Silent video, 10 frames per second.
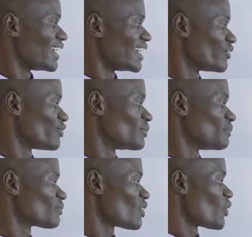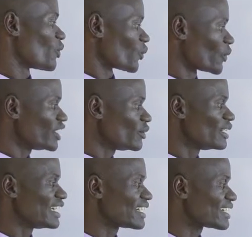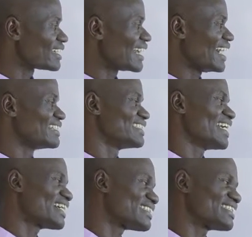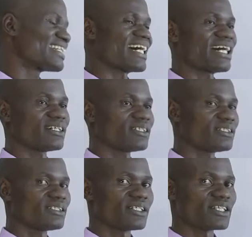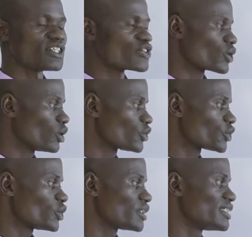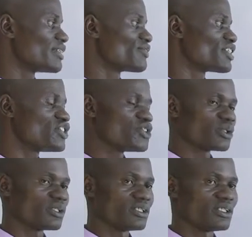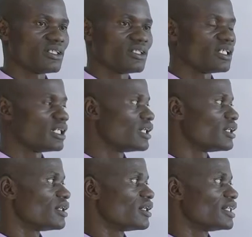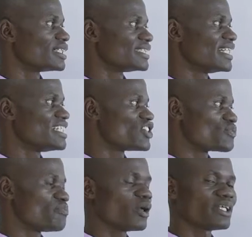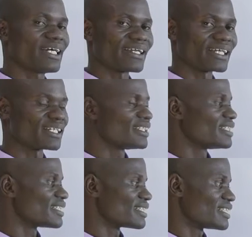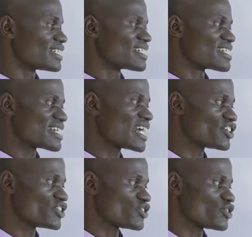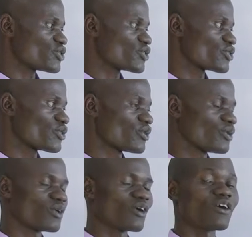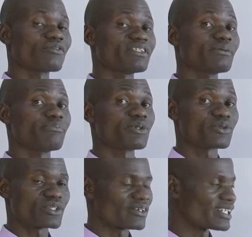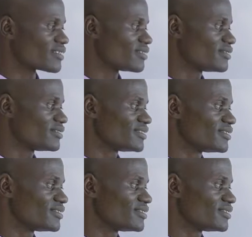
Therefore, when you link the Antarctica is also the region that is bordering the trench of the Puerto Rico,